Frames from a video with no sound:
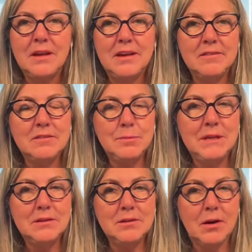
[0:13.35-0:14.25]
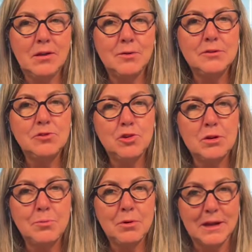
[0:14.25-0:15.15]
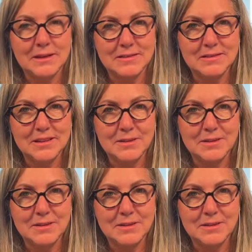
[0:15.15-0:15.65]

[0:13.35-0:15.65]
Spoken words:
histamine intolerance during pregnancy.